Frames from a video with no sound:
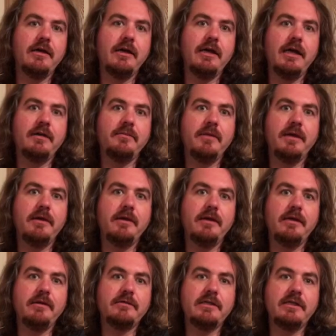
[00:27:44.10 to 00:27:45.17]

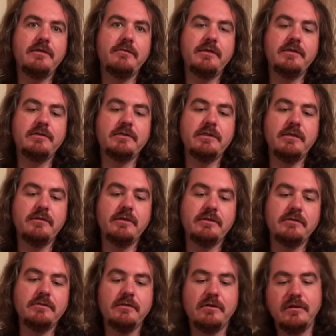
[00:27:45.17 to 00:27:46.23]
anime TV
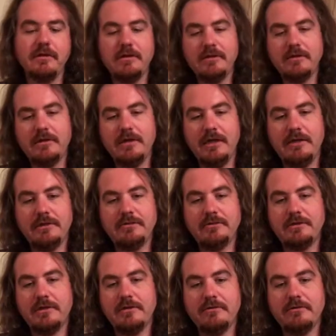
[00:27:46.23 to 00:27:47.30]
series. And
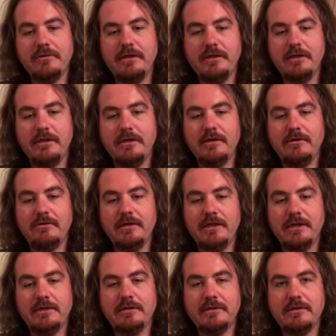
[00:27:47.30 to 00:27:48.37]
so here you go. They
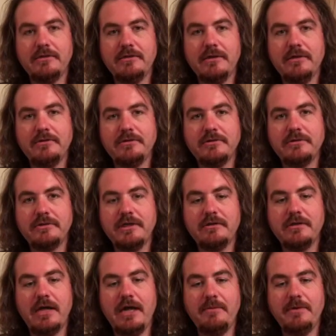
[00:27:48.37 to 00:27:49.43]
got the Ghost in the
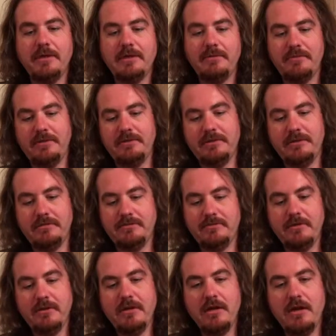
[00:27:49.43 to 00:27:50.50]
Shell comic I picked up.
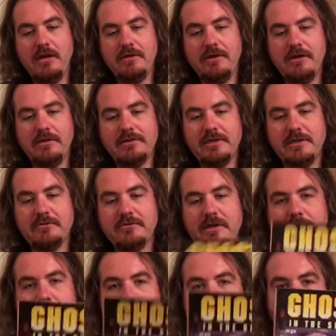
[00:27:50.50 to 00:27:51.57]
Oh, there it says
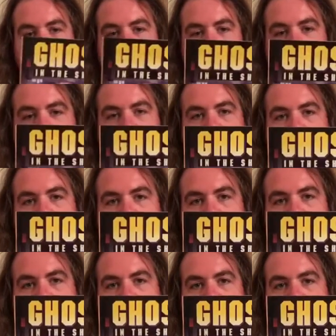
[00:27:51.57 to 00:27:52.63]
right on the front. It says Wizard.
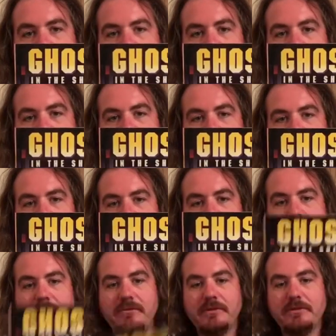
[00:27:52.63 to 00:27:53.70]
Yeah, this
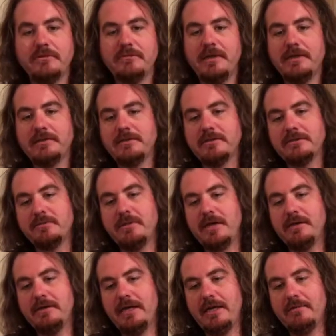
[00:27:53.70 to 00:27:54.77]
was in the Wizard magazine. This
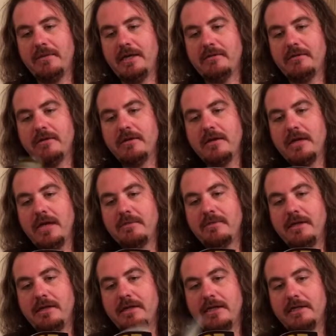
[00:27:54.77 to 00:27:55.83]
probably came out. I
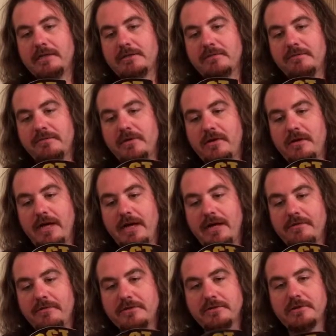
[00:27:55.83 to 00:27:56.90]
probably got this before I
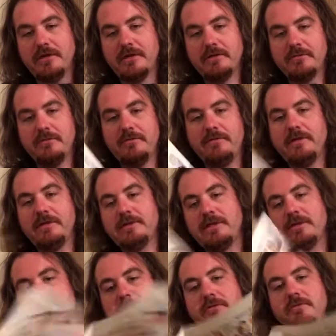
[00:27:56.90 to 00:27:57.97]
ever saw the movie, to tell
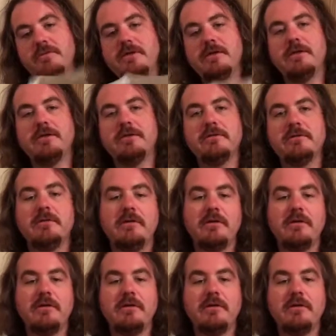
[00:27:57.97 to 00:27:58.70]
the truth, because